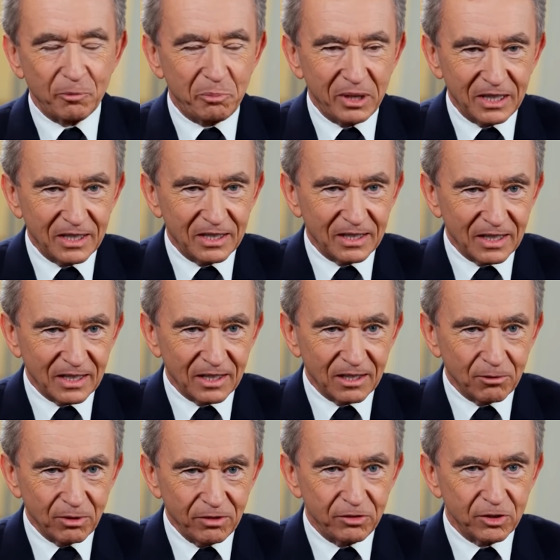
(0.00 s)
LVMH
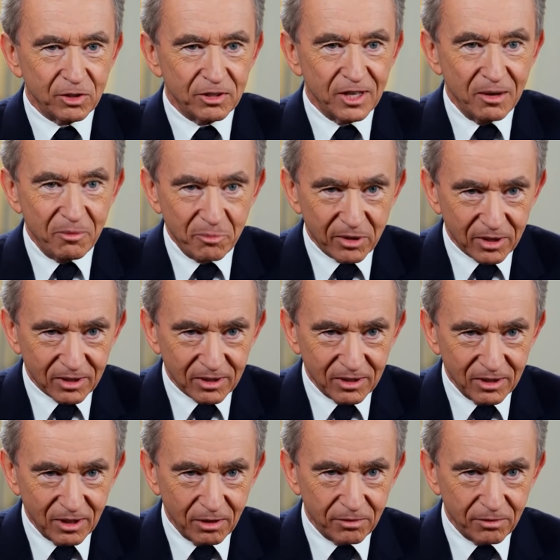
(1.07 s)
lost out on Gucci.